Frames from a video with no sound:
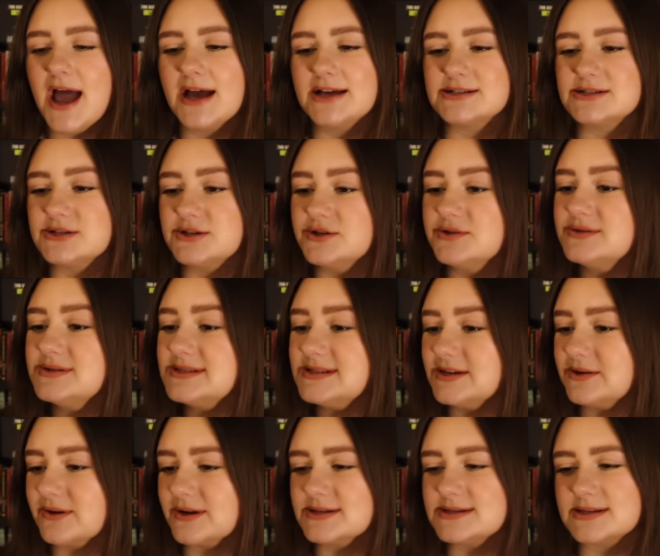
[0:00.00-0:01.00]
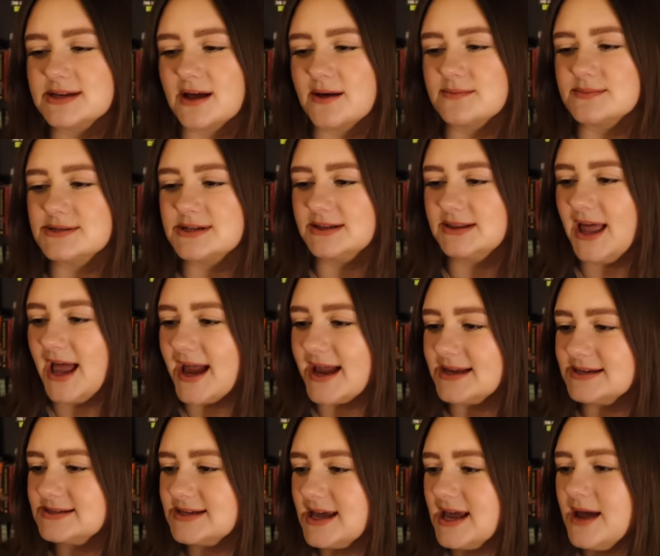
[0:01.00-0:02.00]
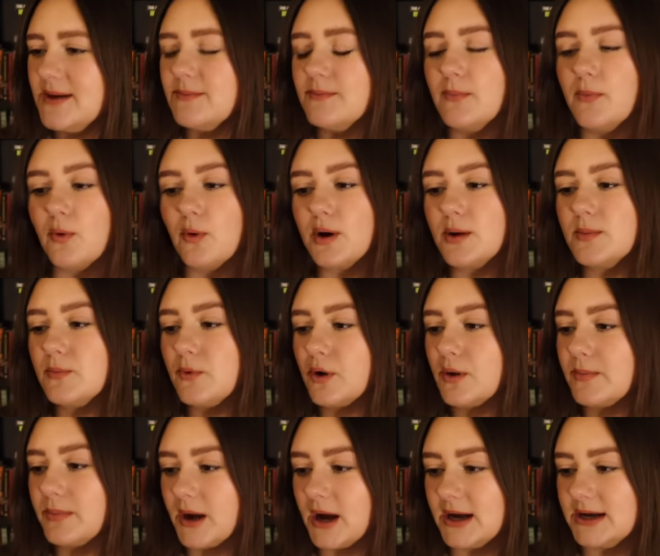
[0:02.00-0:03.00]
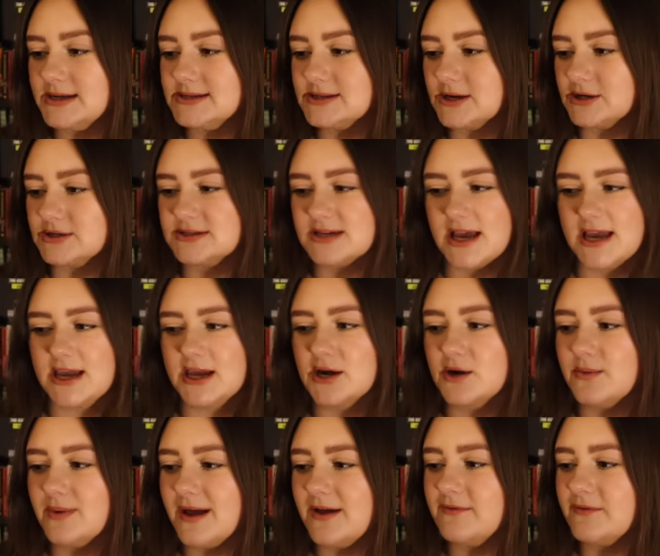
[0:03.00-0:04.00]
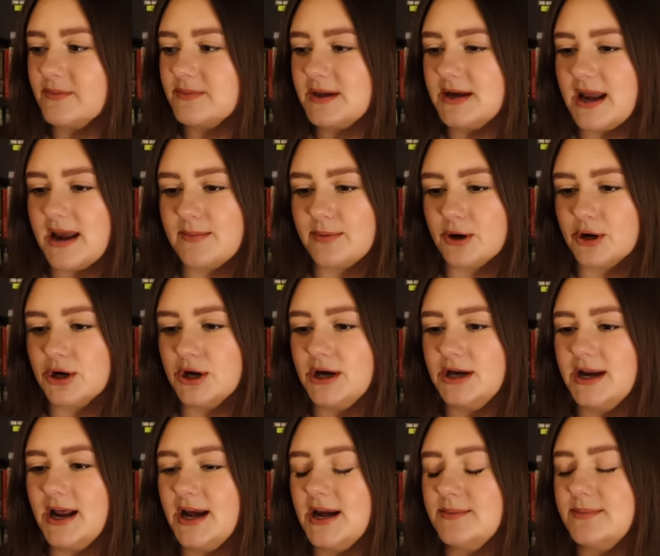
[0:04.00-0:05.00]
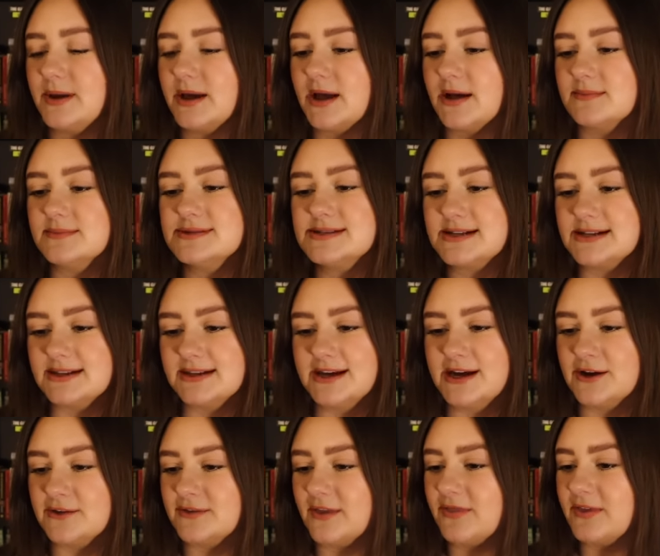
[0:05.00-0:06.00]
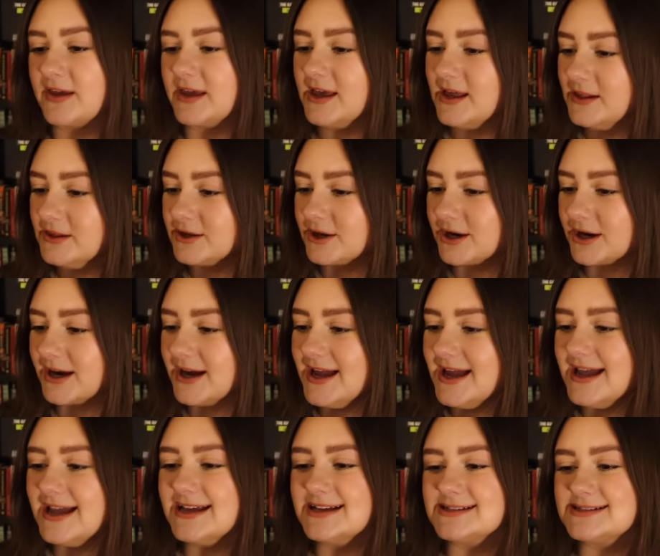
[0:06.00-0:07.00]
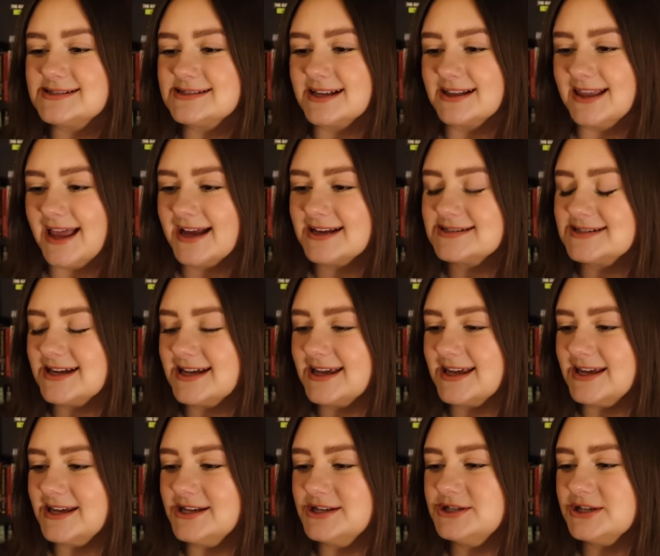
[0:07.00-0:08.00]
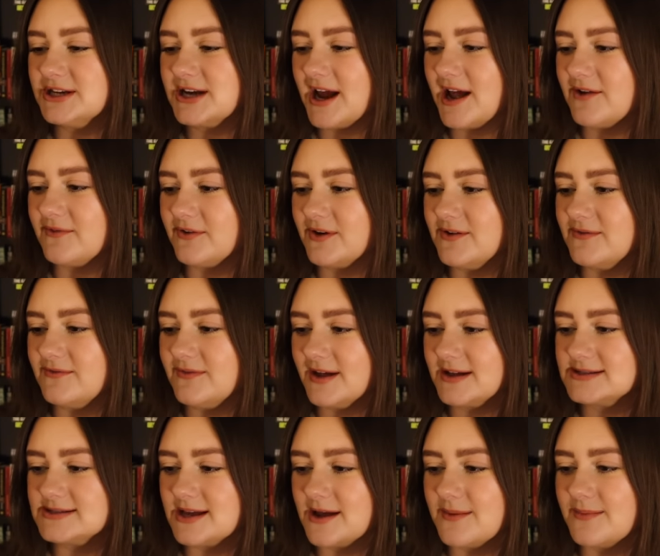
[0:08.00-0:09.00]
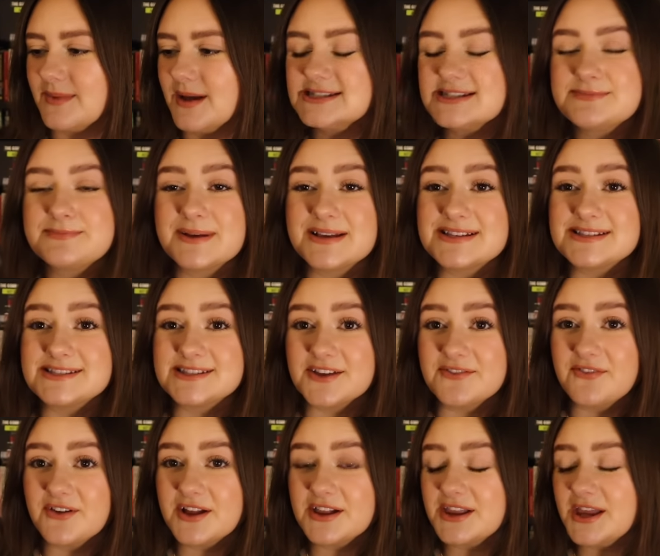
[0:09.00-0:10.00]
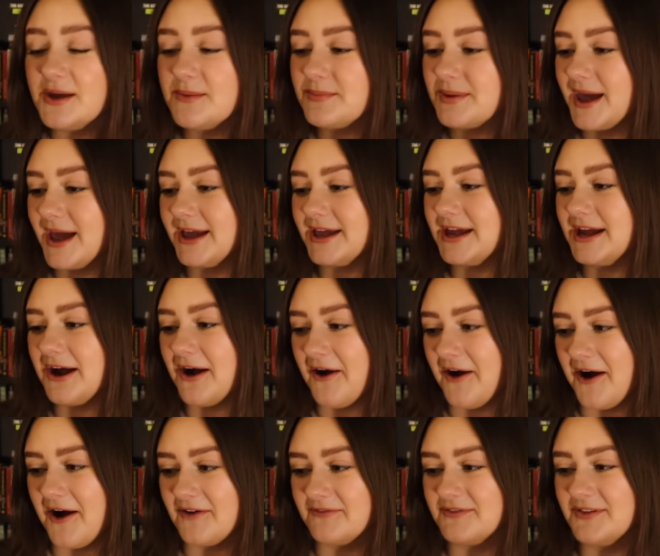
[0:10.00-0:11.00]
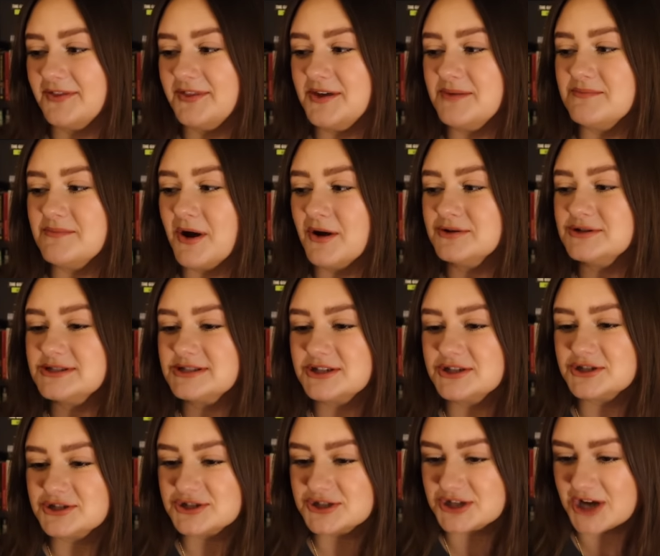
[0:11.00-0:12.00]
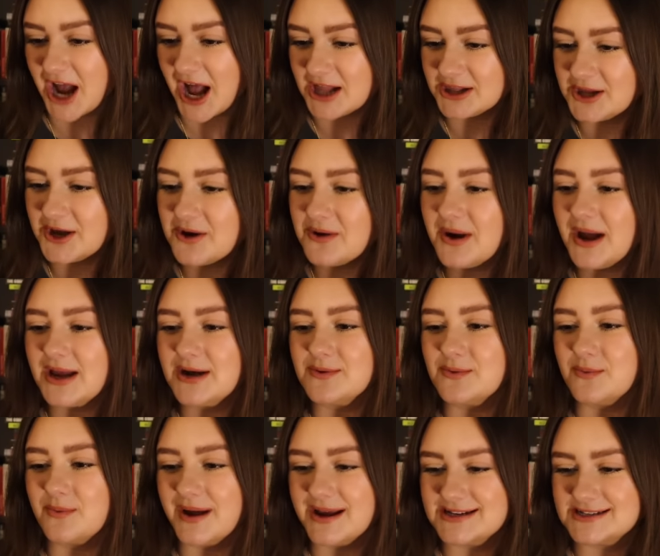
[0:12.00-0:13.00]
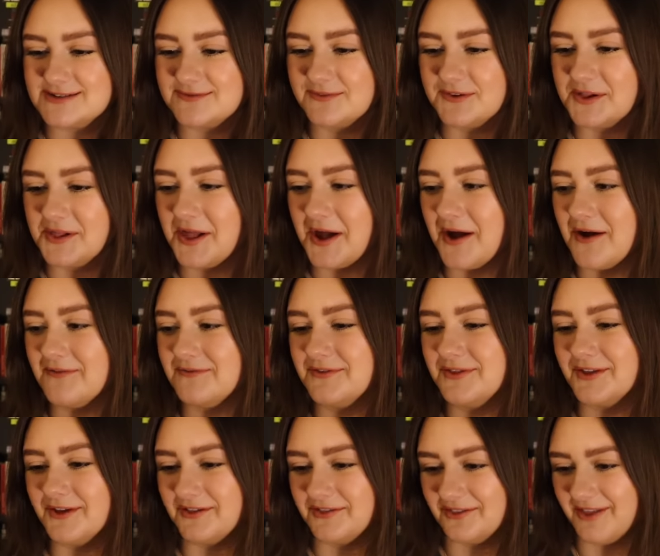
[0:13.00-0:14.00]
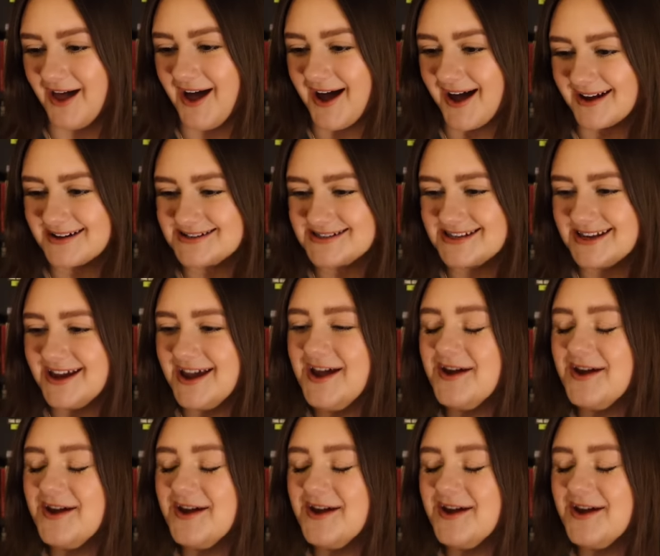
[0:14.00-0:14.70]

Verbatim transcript: as new secrets come to light. More and more bodies are taken away from the neighborhood, and it becomes clear that the killer is selecting each and every victim, specifically picking off the most shallow and wasteful of the lot.